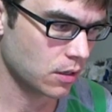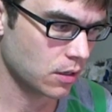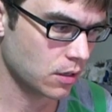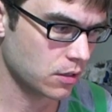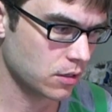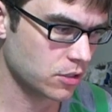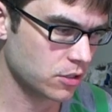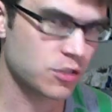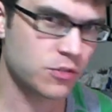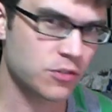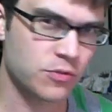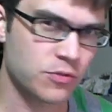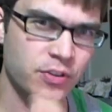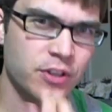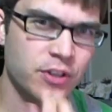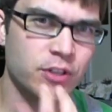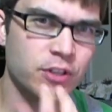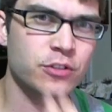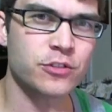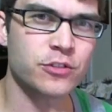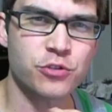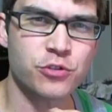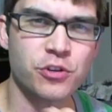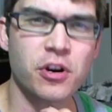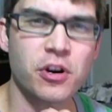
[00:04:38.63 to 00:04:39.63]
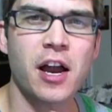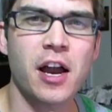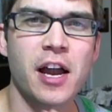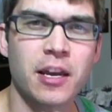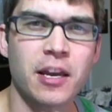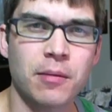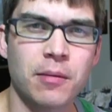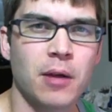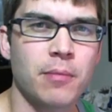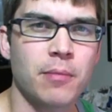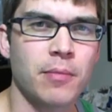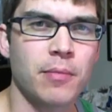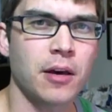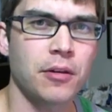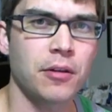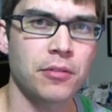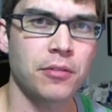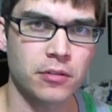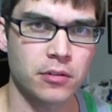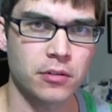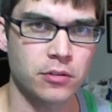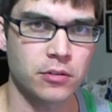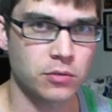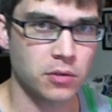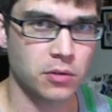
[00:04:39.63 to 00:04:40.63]
Just feels dry in my
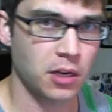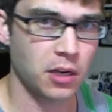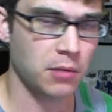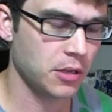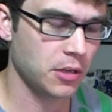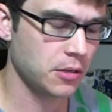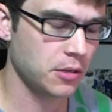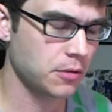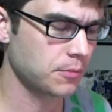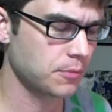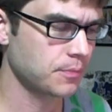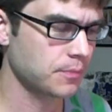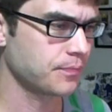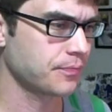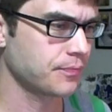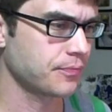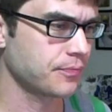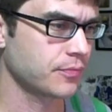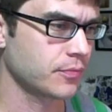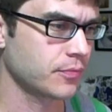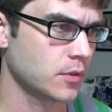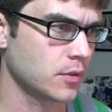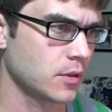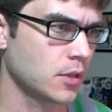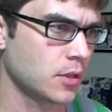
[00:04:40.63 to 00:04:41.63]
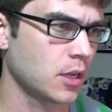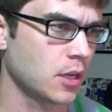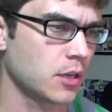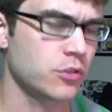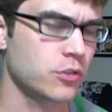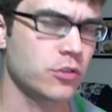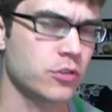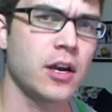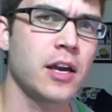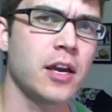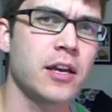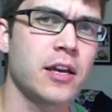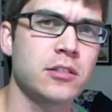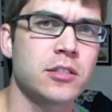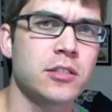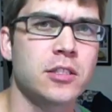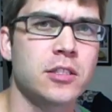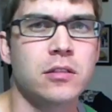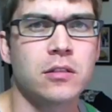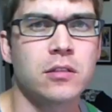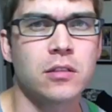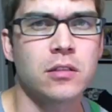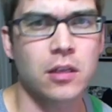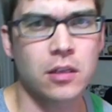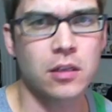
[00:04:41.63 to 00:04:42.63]
mouth, is what I mean. Not dry as
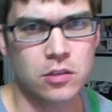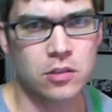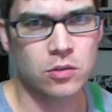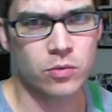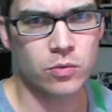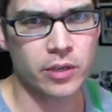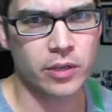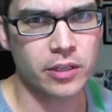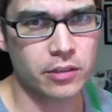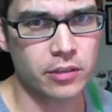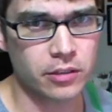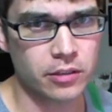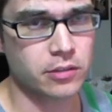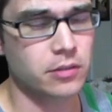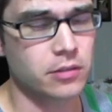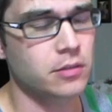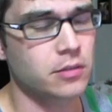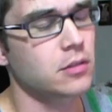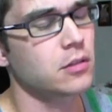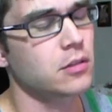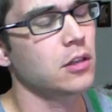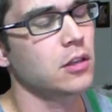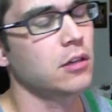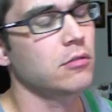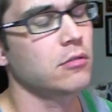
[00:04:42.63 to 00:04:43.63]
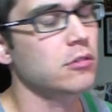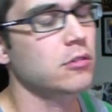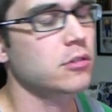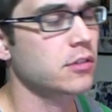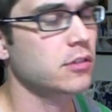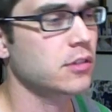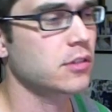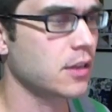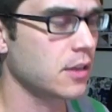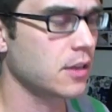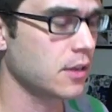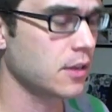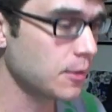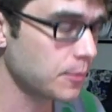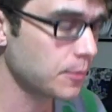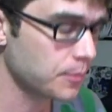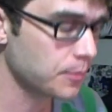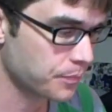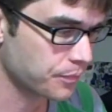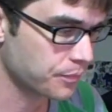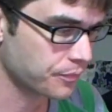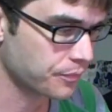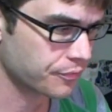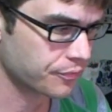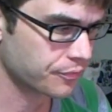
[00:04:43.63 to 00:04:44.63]
in sweetness levels.
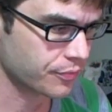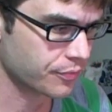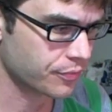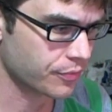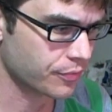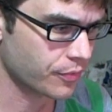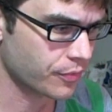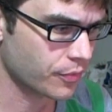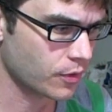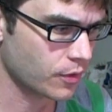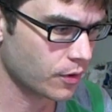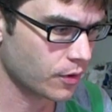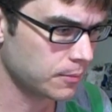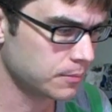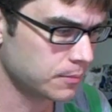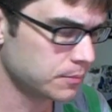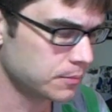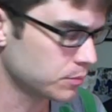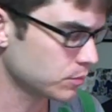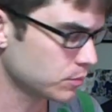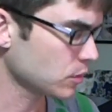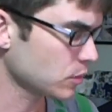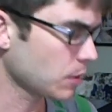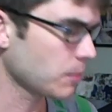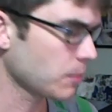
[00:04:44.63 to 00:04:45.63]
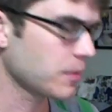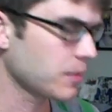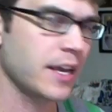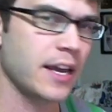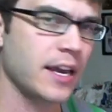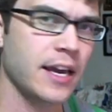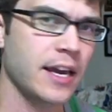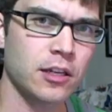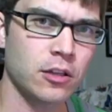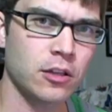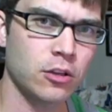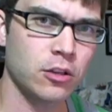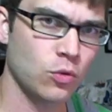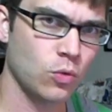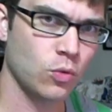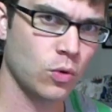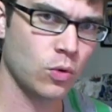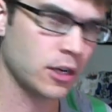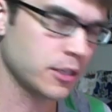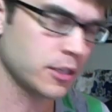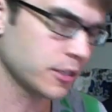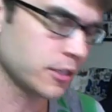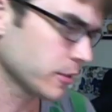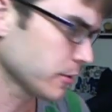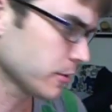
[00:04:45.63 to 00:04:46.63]
I'm going to add a little
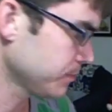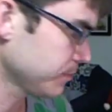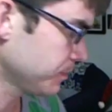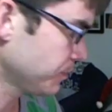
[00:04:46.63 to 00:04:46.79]
water